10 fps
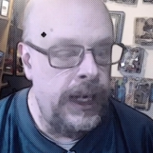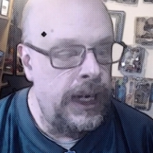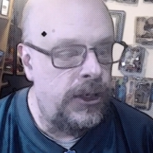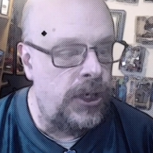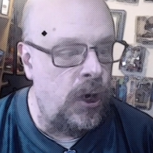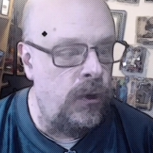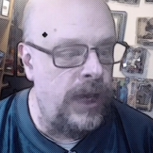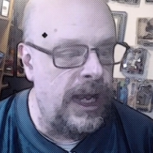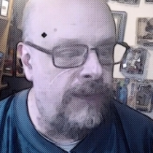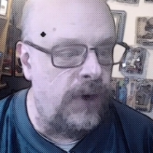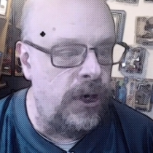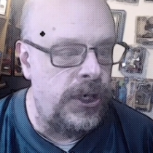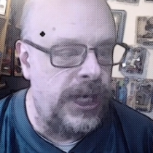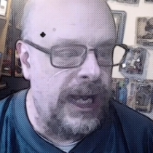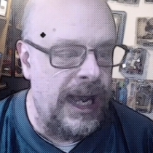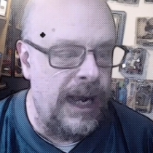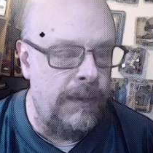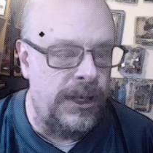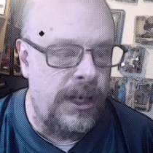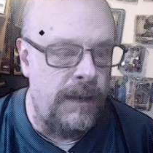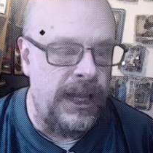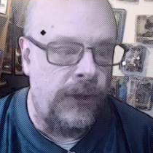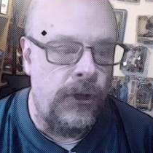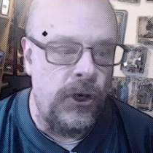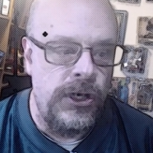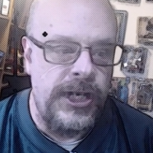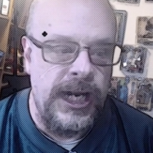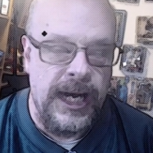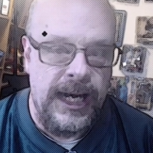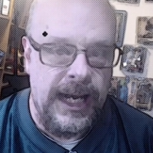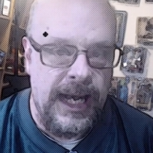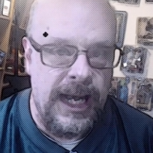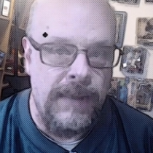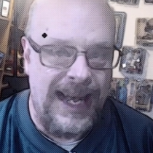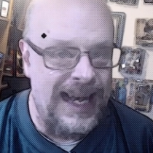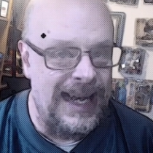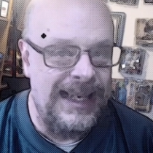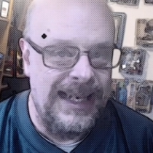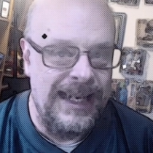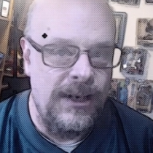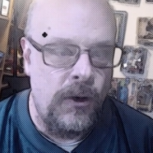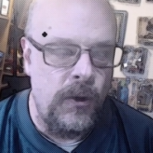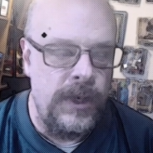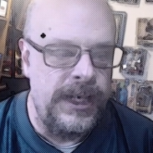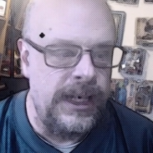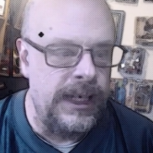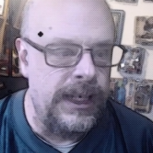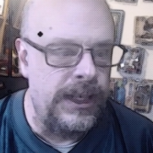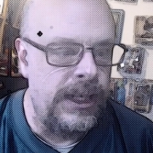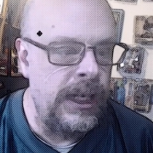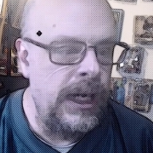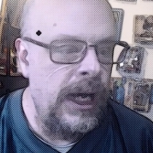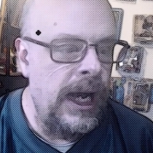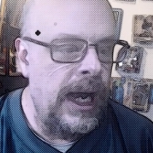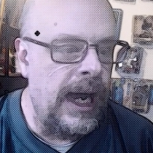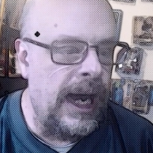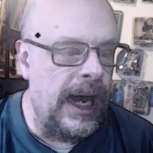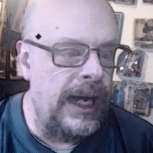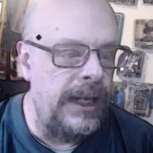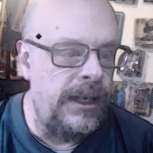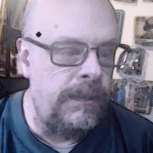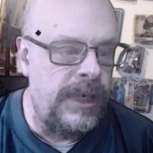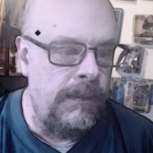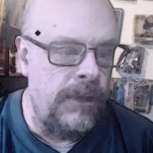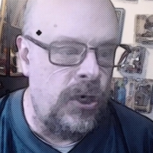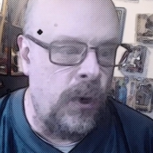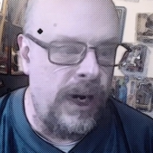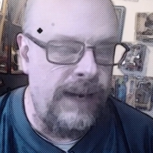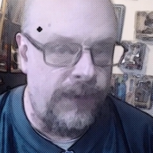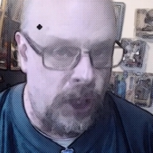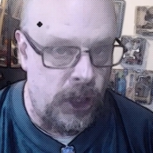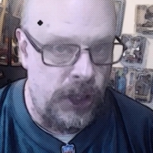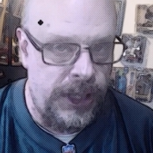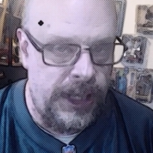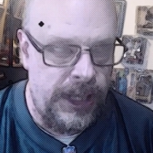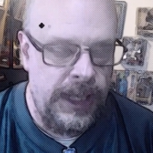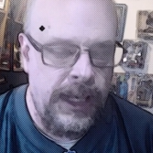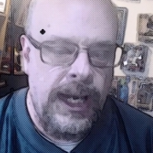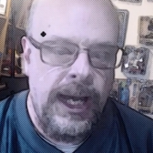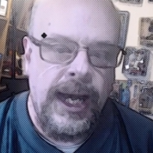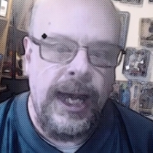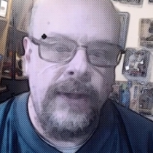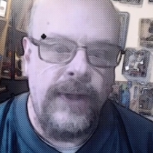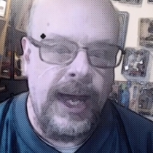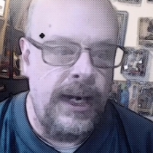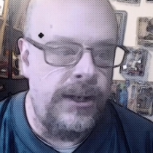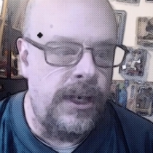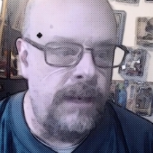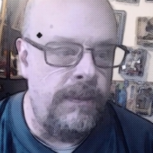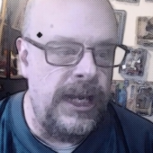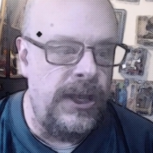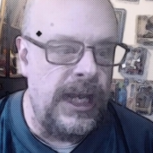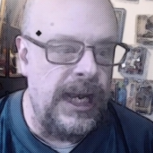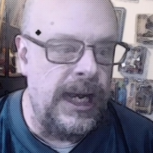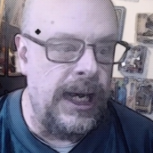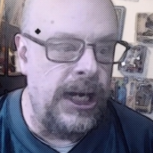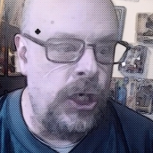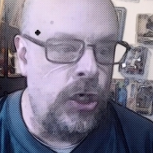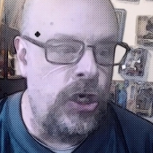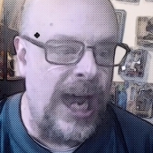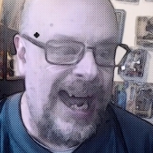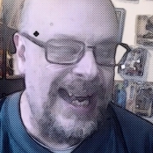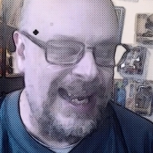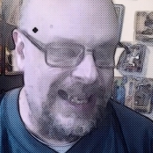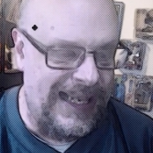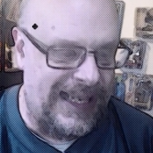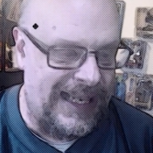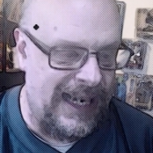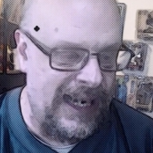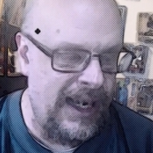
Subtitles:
So the first game is going to be the Thursday night game, as it always is, on September 21st. And that is going to be the Giants,